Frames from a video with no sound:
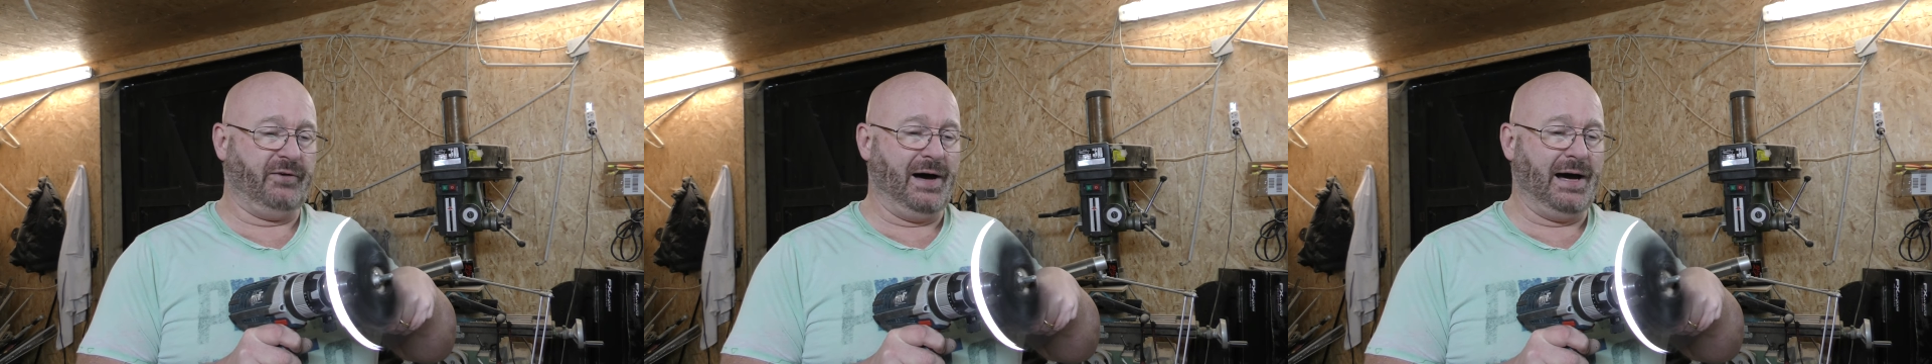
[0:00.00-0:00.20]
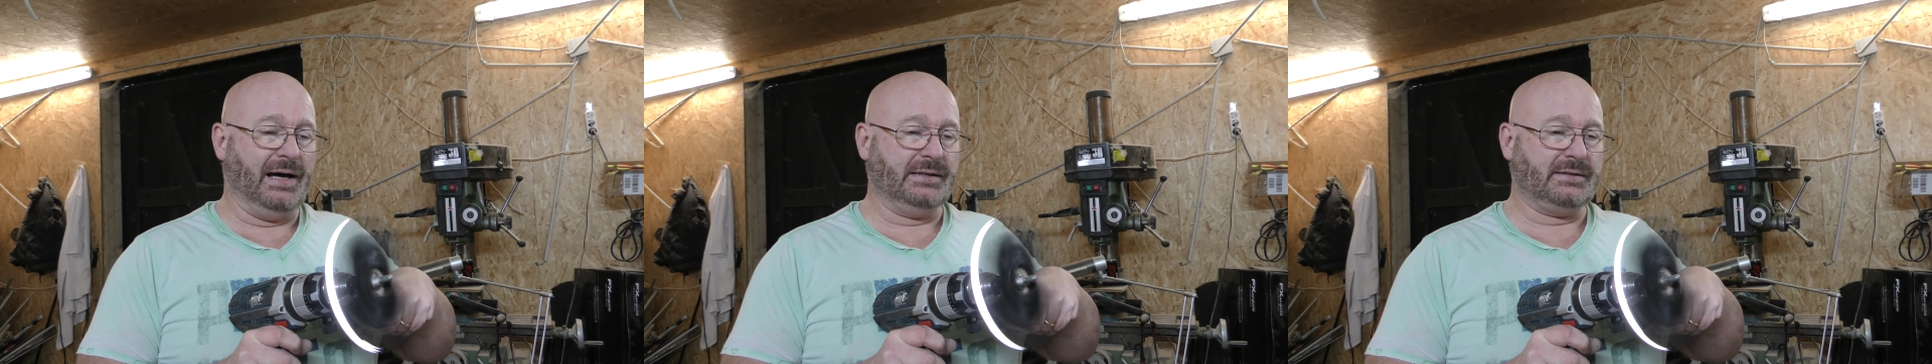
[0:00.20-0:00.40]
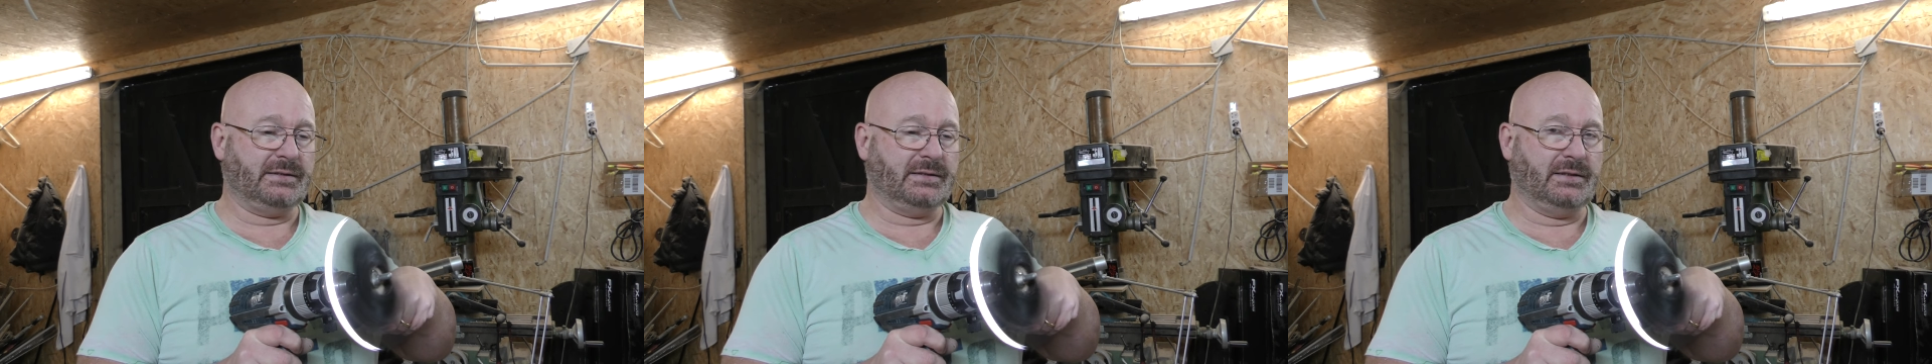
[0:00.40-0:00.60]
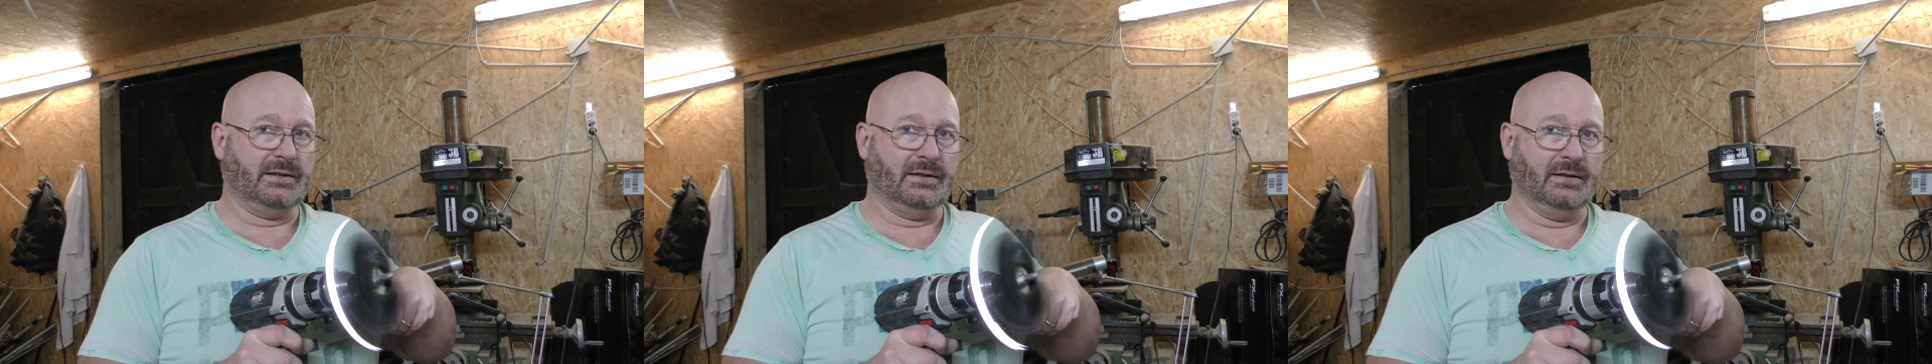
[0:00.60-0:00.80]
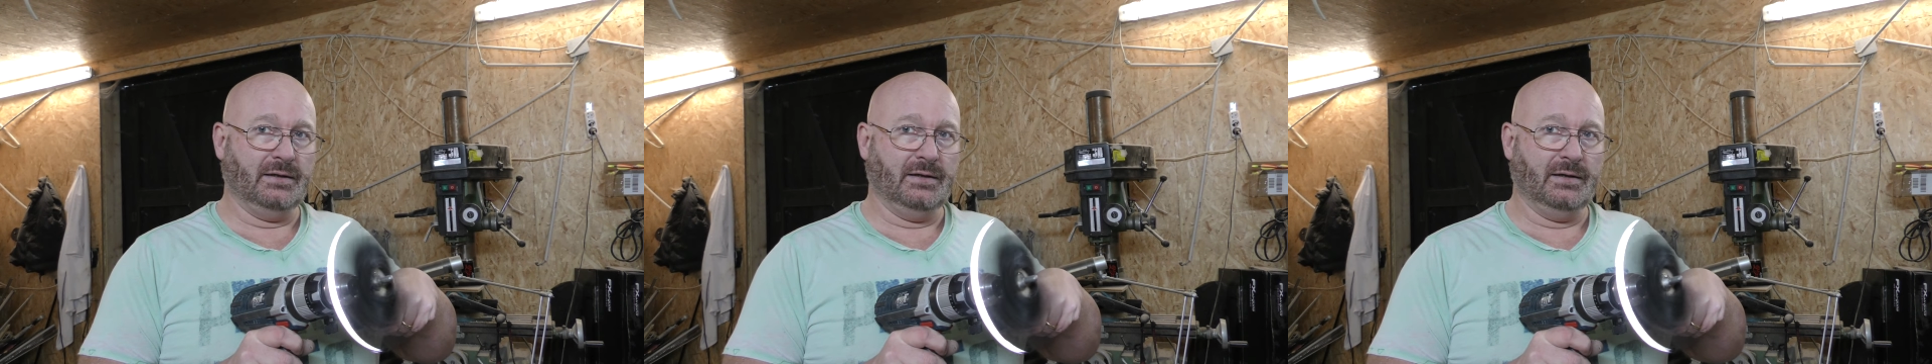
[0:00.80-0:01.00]

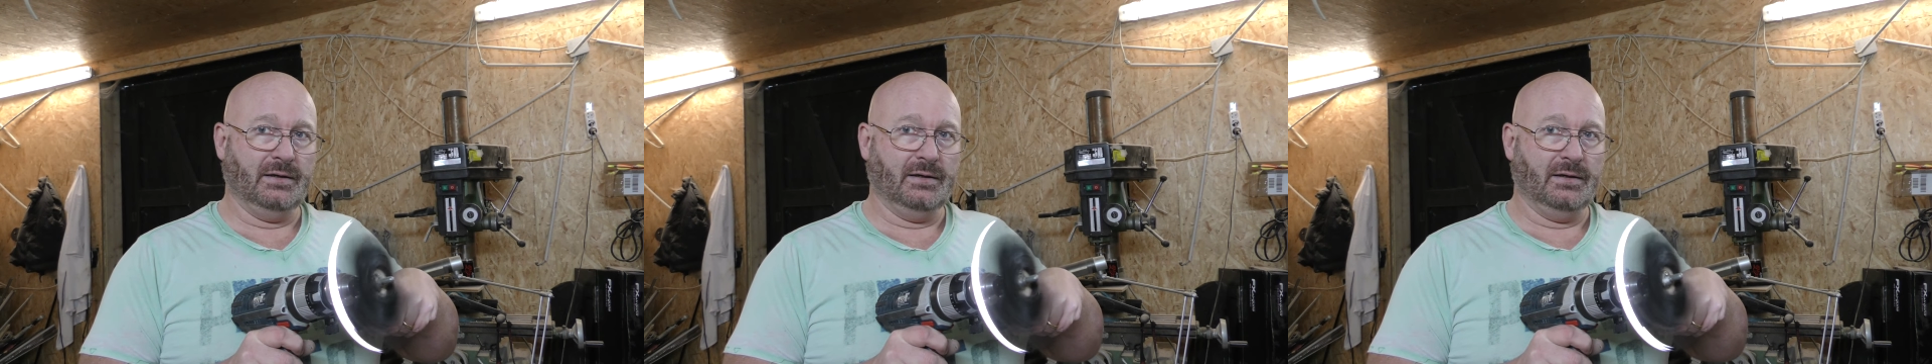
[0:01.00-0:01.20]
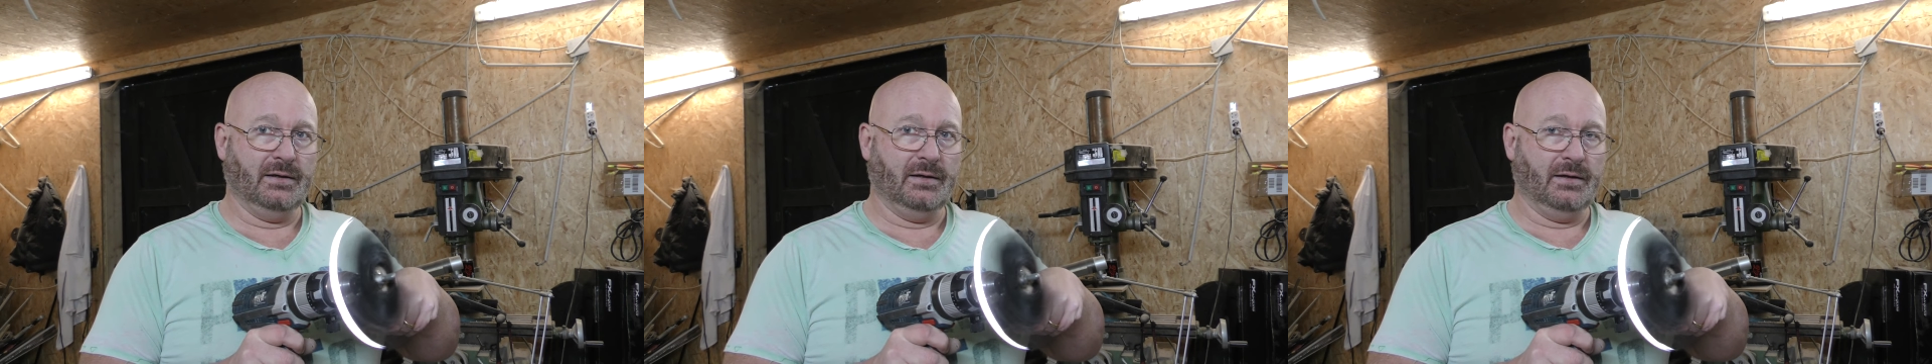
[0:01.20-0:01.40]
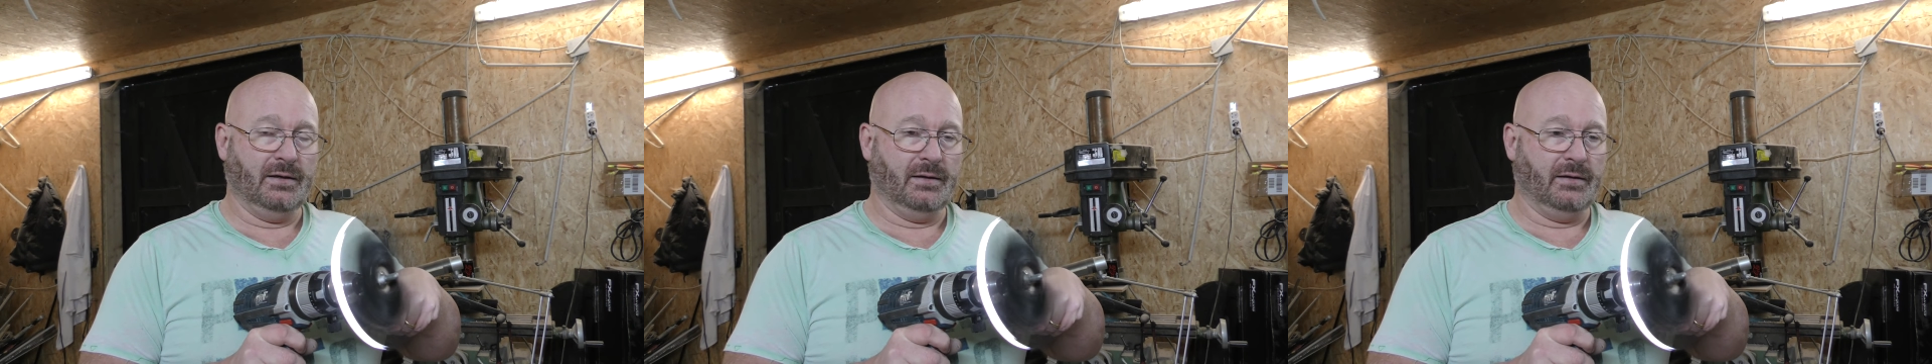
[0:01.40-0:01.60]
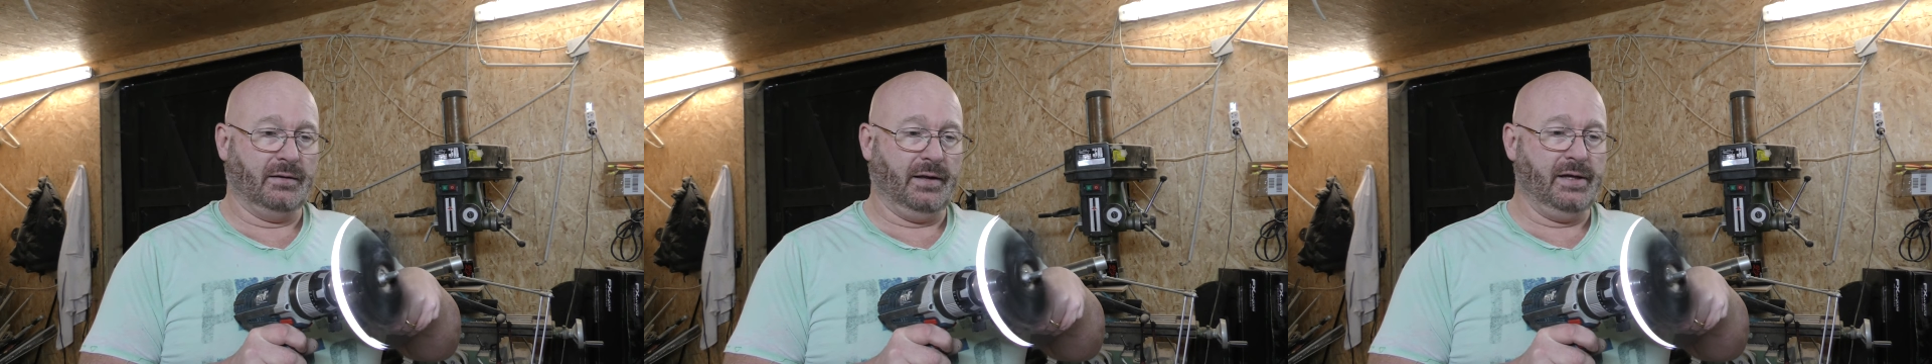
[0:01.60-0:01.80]
fast,